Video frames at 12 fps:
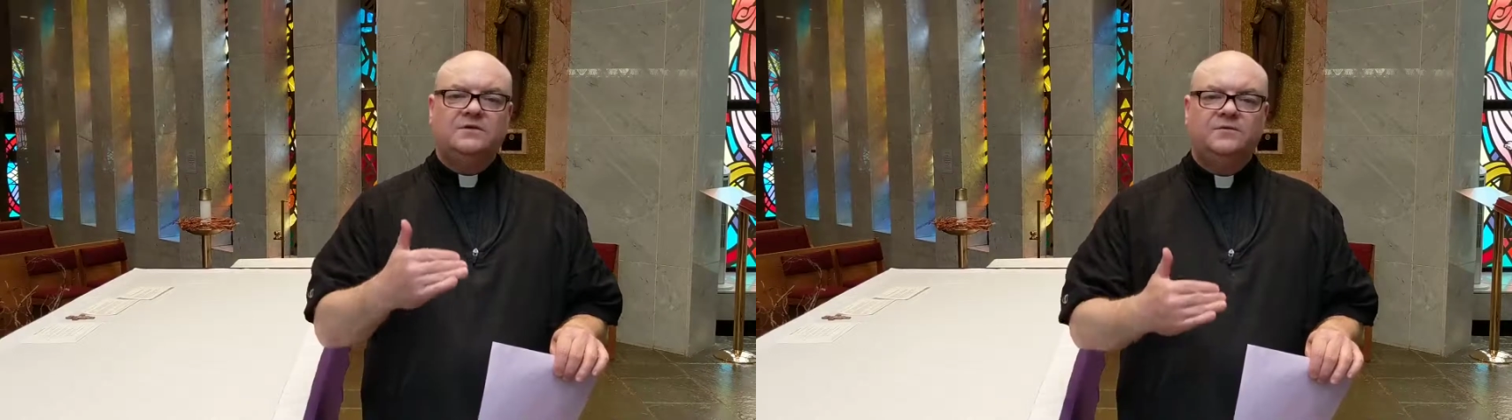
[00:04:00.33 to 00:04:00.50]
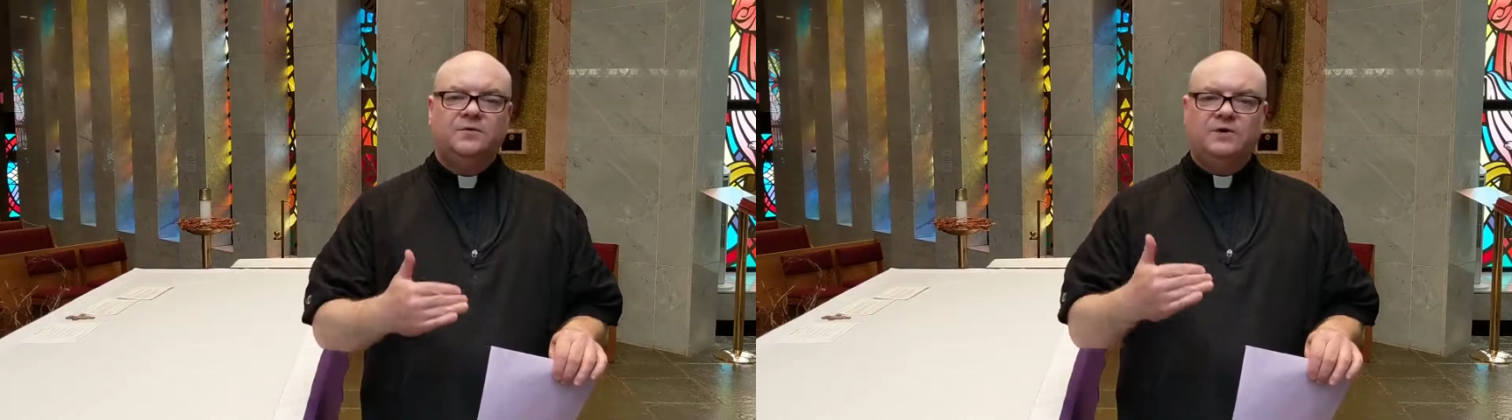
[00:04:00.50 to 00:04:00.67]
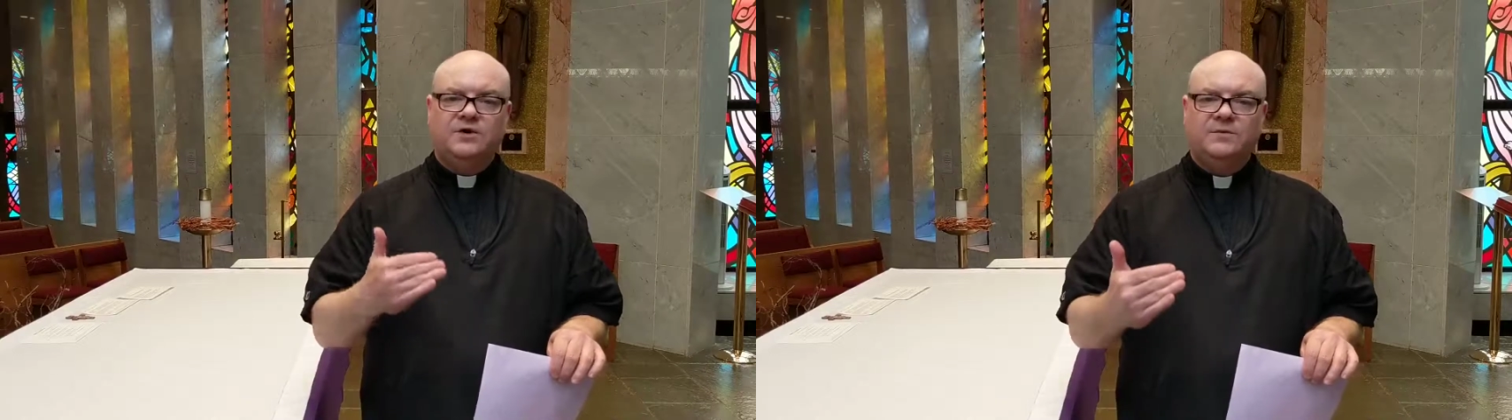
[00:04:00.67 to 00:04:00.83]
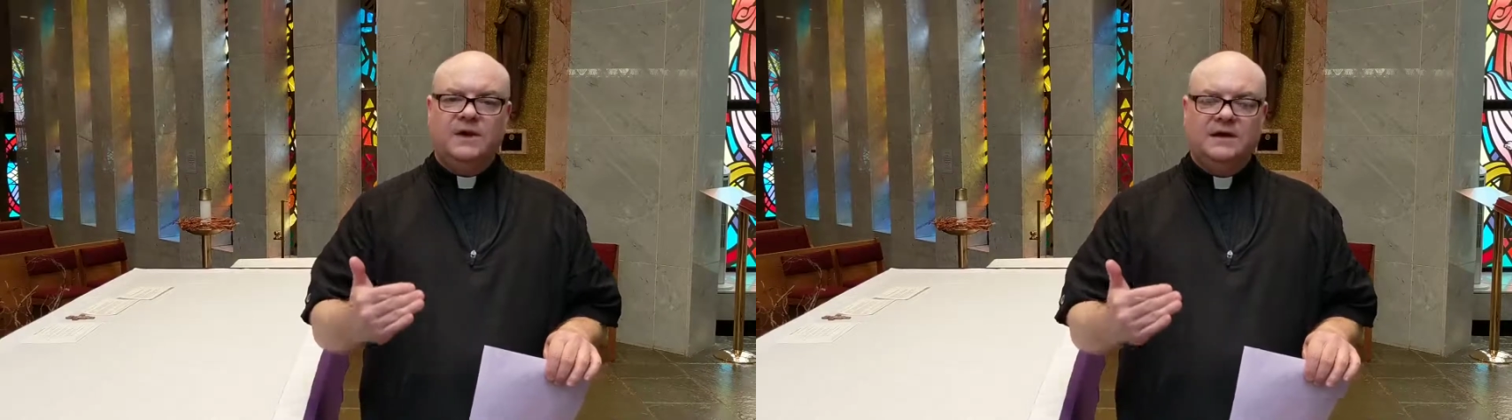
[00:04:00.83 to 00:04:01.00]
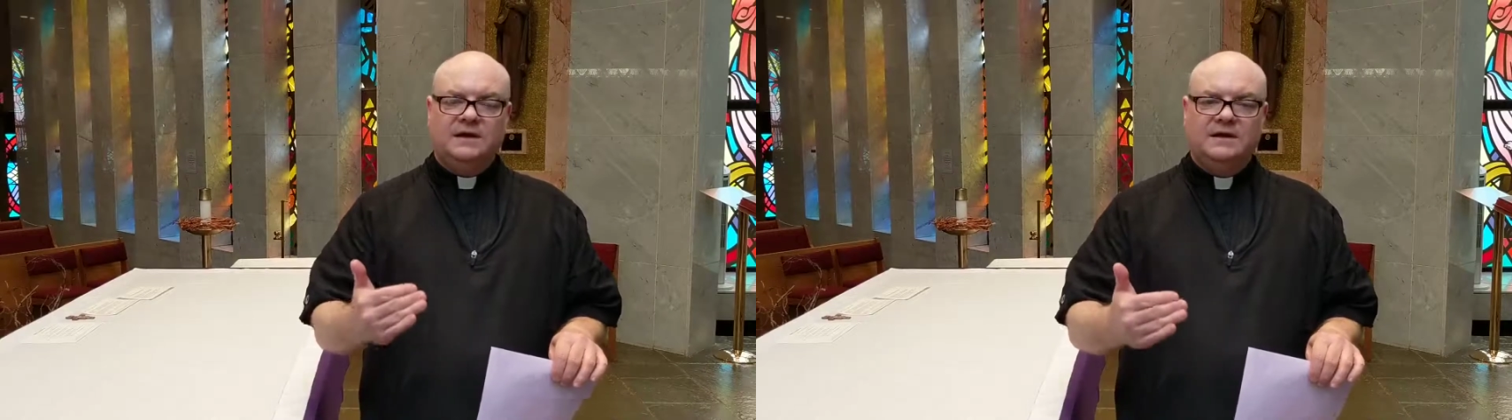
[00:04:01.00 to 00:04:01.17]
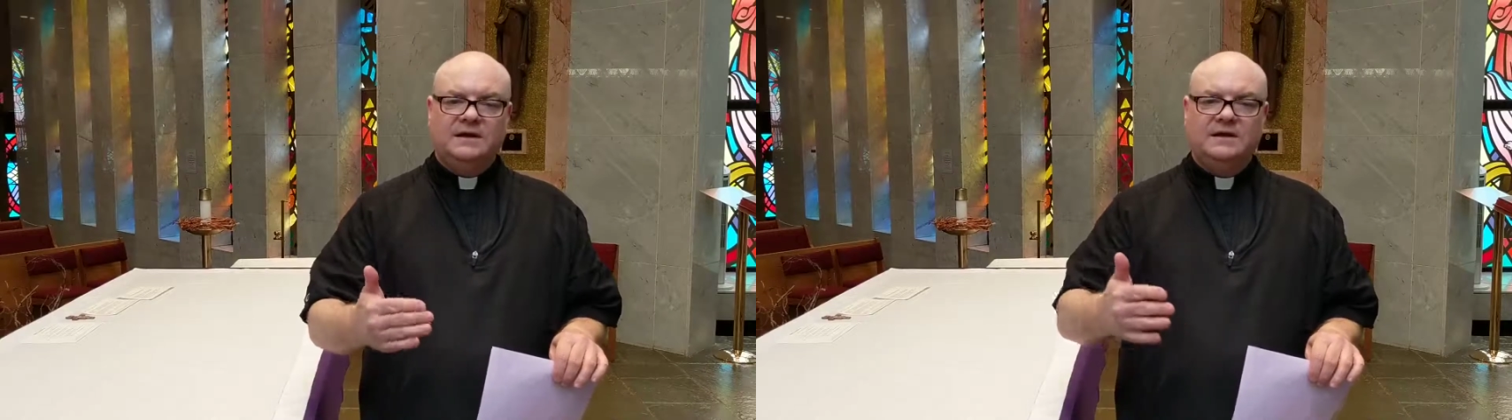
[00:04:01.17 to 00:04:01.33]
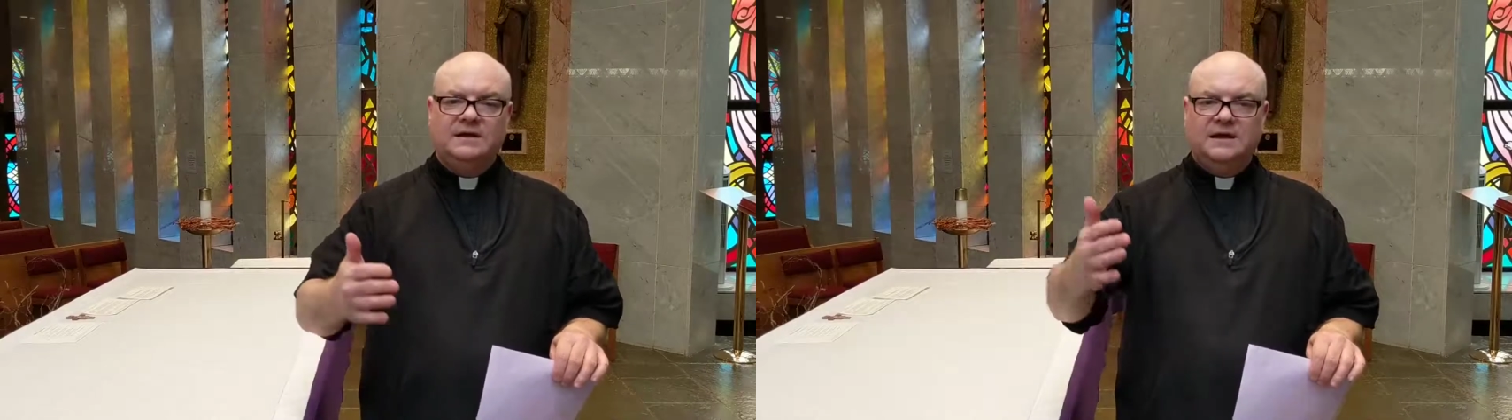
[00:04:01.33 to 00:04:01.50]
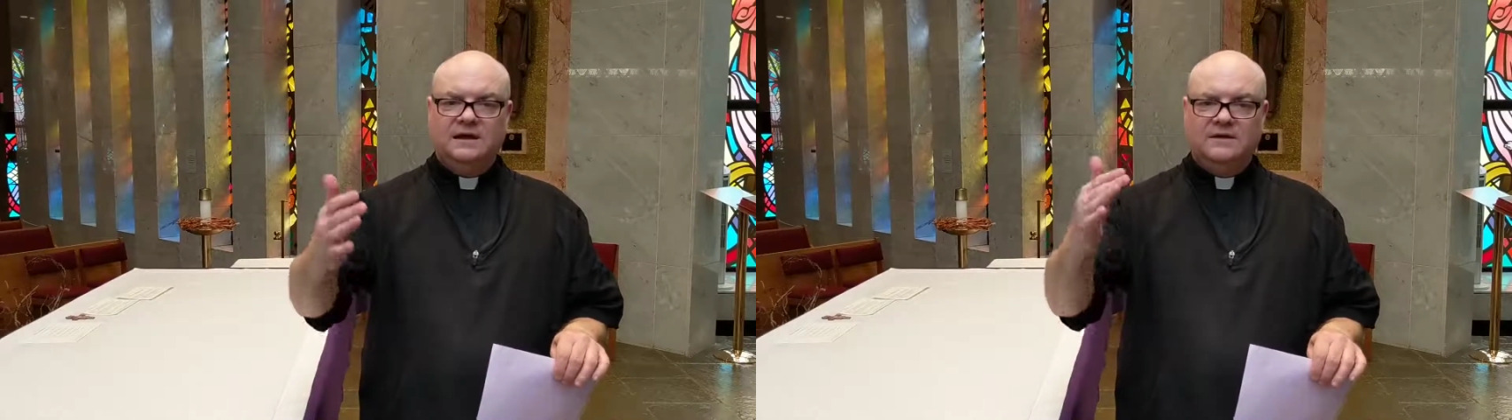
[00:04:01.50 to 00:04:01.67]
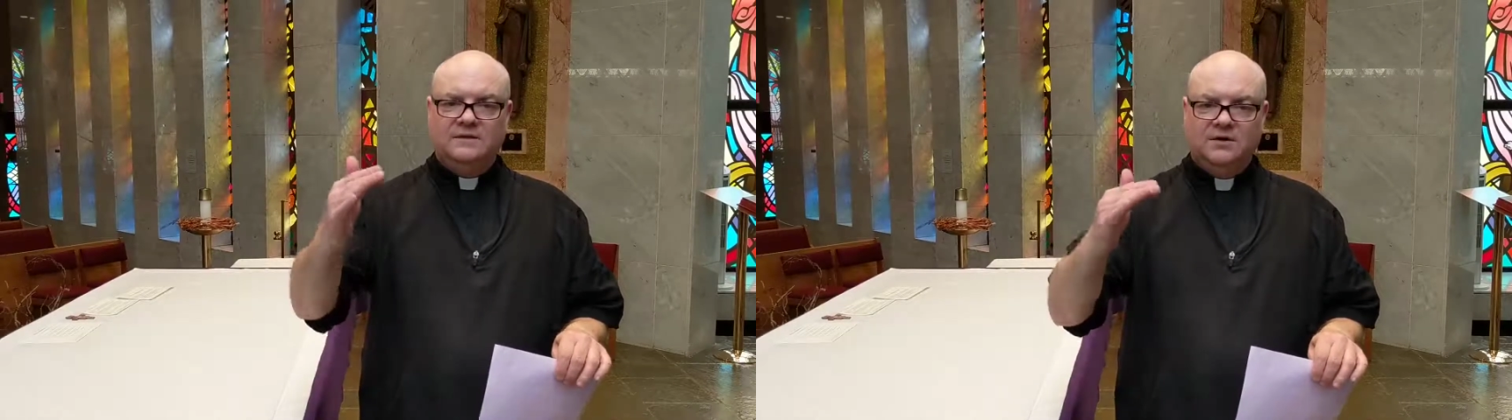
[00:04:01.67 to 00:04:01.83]
for humanity
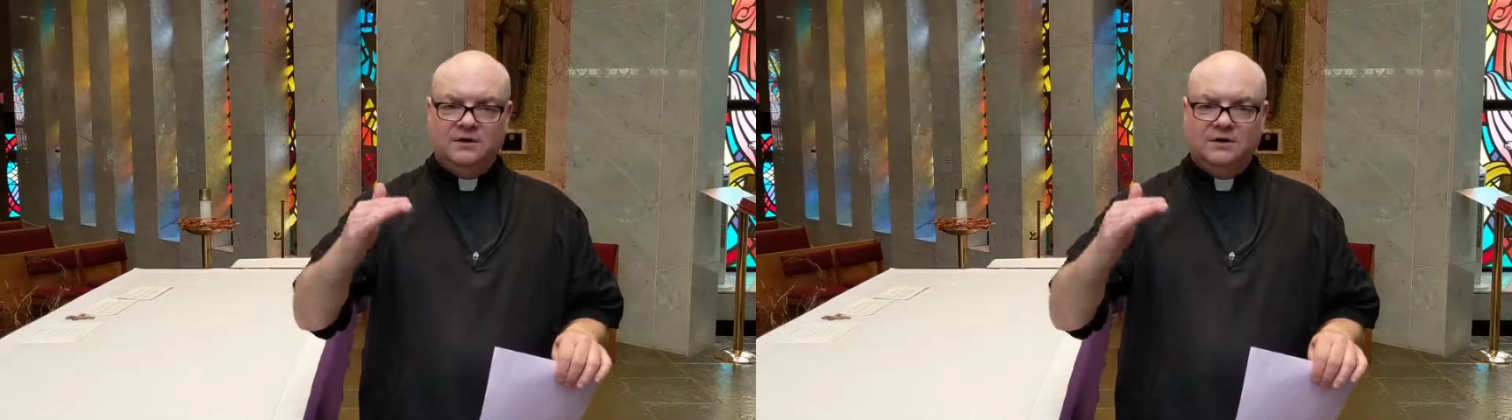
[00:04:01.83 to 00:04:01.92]
and